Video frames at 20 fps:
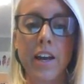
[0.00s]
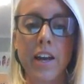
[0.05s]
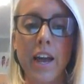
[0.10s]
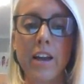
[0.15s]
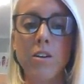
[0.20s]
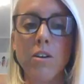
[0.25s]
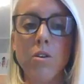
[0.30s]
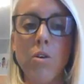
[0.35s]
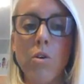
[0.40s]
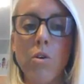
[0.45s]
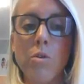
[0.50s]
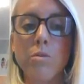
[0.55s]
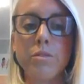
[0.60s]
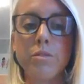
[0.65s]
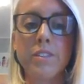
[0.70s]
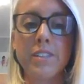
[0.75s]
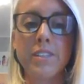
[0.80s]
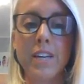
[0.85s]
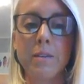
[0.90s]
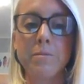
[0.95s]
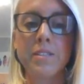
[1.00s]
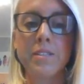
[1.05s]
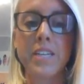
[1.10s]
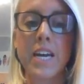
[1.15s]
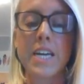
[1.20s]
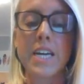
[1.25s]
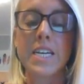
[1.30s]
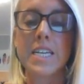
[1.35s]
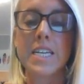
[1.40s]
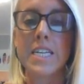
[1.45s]
Okay, all steps
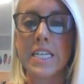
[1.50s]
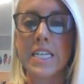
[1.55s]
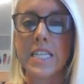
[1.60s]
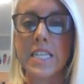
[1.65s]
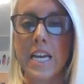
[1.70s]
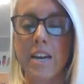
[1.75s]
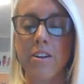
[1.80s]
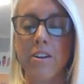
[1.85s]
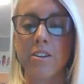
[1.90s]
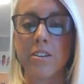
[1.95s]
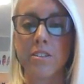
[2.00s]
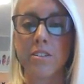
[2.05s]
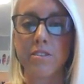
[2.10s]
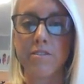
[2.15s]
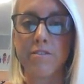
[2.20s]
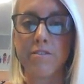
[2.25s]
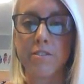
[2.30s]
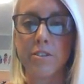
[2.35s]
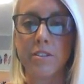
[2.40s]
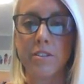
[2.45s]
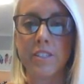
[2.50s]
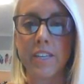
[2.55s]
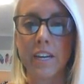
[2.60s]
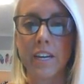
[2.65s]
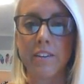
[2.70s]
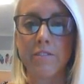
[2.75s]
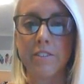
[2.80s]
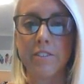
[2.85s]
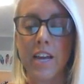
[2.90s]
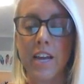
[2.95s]
taken in the areas of food
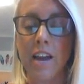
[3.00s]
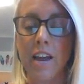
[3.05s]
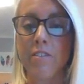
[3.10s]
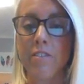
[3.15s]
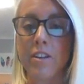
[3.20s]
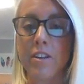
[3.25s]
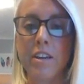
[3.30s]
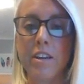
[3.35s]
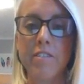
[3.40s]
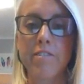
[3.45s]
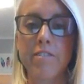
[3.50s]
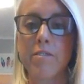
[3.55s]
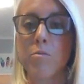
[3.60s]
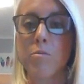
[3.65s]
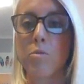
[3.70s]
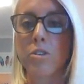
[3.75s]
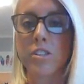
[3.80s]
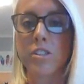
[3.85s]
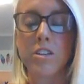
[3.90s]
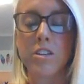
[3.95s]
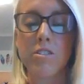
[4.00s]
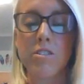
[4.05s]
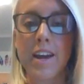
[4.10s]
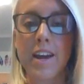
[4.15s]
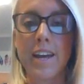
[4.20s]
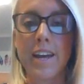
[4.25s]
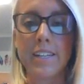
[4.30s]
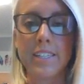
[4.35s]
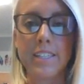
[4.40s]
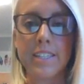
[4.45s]
safety, everything from washing your
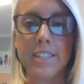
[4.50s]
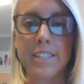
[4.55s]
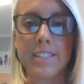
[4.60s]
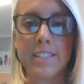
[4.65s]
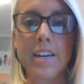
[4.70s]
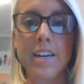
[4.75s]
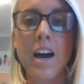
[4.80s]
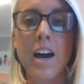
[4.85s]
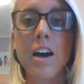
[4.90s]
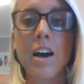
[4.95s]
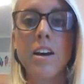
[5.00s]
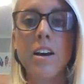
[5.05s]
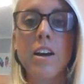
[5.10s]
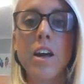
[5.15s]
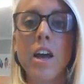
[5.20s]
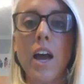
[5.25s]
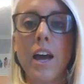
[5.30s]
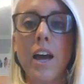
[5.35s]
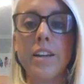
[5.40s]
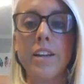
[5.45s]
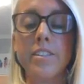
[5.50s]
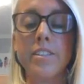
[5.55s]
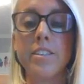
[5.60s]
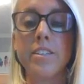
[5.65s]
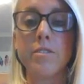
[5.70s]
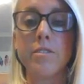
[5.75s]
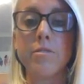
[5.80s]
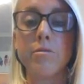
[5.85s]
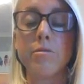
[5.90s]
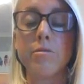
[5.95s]
hands at the start
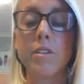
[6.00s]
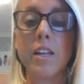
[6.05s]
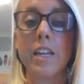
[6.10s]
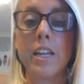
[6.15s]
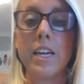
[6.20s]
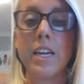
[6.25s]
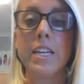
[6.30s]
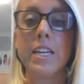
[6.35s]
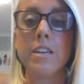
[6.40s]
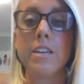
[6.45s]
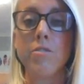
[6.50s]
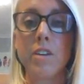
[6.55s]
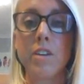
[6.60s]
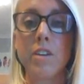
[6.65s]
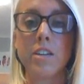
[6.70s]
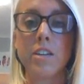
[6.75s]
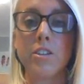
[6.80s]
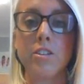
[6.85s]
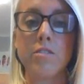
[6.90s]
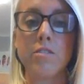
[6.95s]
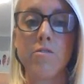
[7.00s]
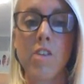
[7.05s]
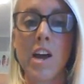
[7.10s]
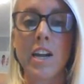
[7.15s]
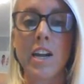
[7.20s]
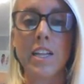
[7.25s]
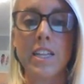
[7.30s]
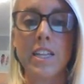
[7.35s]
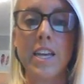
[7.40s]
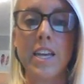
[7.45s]
until cleaning your kitchen
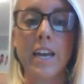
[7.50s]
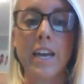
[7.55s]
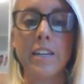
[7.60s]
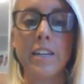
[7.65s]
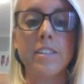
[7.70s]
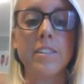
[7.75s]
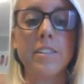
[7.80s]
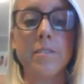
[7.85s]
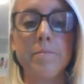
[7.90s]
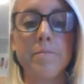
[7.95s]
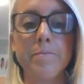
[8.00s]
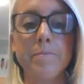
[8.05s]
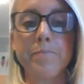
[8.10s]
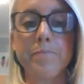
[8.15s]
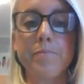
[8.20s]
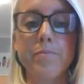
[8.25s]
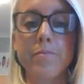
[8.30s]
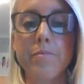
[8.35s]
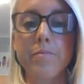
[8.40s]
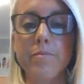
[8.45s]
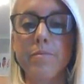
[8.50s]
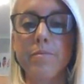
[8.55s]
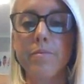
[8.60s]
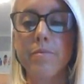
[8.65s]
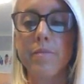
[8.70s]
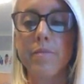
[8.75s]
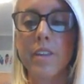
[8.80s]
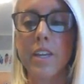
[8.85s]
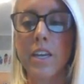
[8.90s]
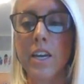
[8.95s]
right at the end.
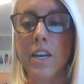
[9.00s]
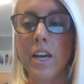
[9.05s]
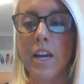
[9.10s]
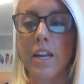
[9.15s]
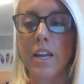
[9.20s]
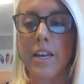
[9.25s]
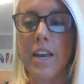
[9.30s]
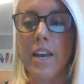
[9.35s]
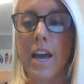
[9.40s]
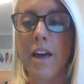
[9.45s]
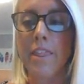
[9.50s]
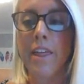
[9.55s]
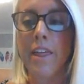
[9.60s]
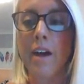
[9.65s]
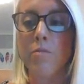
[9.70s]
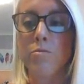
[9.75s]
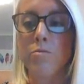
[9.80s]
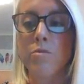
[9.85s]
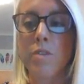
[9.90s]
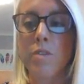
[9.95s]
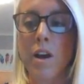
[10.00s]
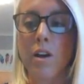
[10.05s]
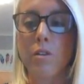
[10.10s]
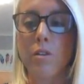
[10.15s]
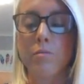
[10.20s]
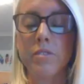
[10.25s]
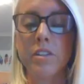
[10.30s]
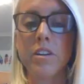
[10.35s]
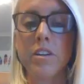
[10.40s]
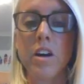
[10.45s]
Now that will
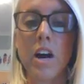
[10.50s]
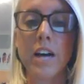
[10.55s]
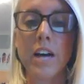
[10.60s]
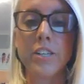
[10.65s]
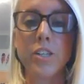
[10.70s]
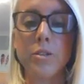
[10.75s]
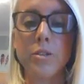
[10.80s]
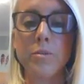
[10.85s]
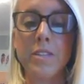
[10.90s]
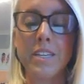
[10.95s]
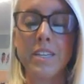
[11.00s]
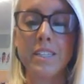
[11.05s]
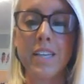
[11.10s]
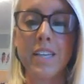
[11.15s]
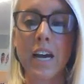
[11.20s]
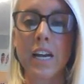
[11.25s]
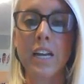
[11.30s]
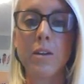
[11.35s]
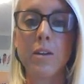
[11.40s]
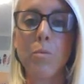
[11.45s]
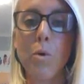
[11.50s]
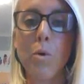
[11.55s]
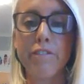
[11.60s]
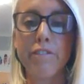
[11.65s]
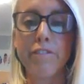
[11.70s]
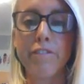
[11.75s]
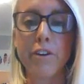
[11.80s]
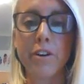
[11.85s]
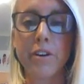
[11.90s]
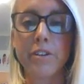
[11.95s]
help to guide you with exactly what
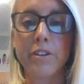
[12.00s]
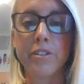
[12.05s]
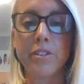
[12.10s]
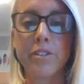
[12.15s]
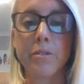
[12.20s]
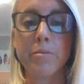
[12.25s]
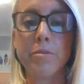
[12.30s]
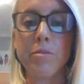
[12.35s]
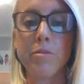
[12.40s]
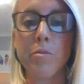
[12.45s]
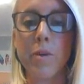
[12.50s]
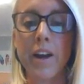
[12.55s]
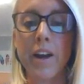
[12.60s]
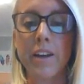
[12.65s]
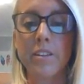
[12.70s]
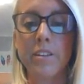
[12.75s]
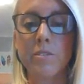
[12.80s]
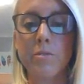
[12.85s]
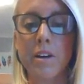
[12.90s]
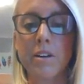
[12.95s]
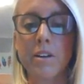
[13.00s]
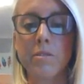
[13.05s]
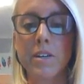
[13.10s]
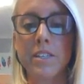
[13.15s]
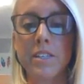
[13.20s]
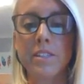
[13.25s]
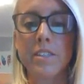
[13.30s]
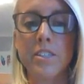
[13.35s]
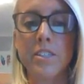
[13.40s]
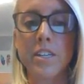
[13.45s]
photos to put where, so I
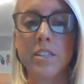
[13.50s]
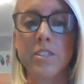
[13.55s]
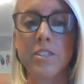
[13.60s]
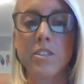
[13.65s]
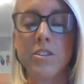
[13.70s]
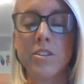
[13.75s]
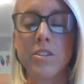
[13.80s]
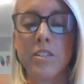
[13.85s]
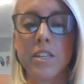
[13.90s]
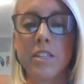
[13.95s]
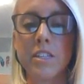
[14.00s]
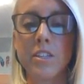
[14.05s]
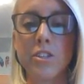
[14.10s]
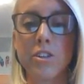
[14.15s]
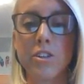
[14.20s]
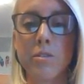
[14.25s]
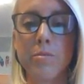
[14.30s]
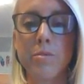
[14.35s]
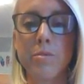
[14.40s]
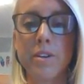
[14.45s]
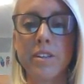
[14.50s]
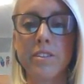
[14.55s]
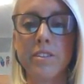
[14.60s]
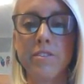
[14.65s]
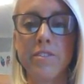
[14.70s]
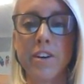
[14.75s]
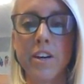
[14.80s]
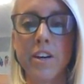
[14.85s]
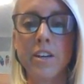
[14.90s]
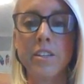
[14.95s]
always suggest using the dot points
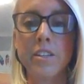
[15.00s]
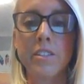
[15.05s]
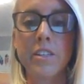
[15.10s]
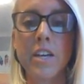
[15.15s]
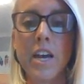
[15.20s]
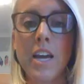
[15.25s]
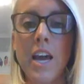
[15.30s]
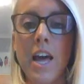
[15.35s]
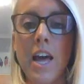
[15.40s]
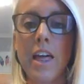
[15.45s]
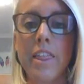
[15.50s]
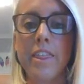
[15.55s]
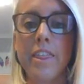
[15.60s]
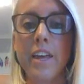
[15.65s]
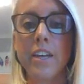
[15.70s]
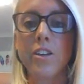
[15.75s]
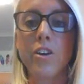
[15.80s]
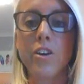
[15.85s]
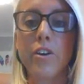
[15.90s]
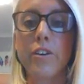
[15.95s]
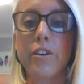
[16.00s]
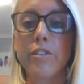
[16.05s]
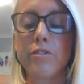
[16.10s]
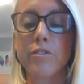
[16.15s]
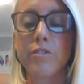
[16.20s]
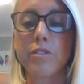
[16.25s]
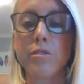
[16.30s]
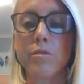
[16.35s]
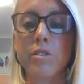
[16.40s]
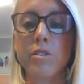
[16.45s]
first, then go
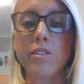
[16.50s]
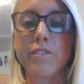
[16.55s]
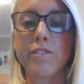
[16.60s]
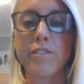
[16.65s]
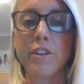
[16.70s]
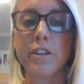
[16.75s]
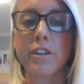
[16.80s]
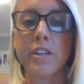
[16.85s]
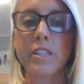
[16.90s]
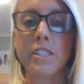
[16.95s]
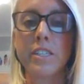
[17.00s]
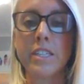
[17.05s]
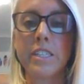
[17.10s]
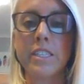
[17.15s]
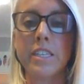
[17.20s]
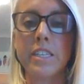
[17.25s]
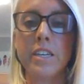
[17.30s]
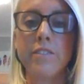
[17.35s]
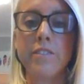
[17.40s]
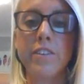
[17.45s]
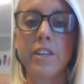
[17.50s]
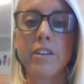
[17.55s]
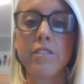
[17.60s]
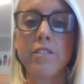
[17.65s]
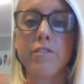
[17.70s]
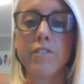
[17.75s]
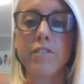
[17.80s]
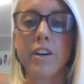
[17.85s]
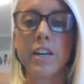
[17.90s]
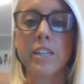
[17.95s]
through all your photos and see if you can
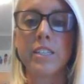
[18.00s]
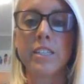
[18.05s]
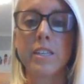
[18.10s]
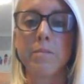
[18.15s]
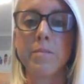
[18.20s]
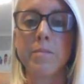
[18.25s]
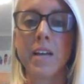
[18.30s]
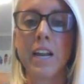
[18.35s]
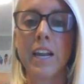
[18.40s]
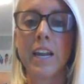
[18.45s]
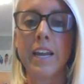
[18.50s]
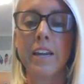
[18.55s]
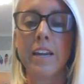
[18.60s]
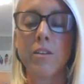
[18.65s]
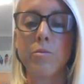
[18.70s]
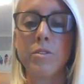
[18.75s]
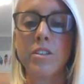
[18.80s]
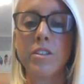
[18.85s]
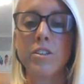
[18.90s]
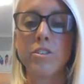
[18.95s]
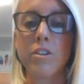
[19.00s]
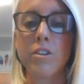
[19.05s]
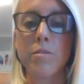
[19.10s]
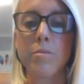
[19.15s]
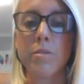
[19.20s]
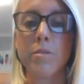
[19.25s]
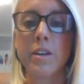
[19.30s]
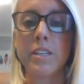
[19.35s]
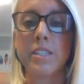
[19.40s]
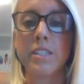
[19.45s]
find some that link with the dot
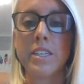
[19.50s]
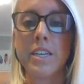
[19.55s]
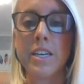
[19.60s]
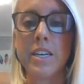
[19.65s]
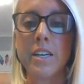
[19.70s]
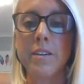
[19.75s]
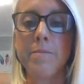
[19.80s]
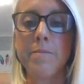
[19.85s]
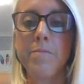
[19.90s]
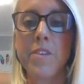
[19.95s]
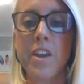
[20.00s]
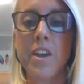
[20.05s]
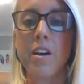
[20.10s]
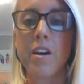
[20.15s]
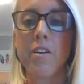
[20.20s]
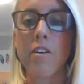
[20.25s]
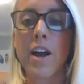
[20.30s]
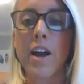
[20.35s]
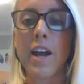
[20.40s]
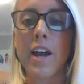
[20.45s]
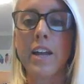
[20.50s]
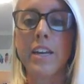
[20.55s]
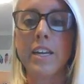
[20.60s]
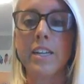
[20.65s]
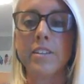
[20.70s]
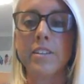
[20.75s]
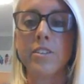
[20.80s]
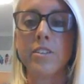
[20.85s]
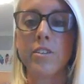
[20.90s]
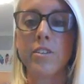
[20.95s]
points here, all right, and
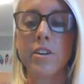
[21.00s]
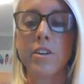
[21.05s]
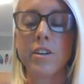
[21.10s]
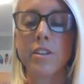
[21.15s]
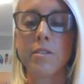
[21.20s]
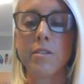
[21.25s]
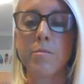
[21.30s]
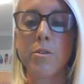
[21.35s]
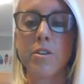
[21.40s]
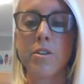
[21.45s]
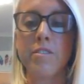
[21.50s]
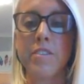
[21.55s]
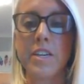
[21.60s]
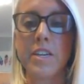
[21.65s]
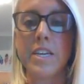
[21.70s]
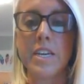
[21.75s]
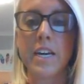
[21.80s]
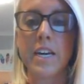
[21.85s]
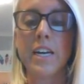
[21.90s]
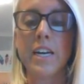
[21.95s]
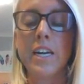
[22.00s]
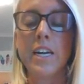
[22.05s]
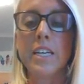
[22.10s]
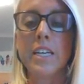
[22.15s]
insert them over here.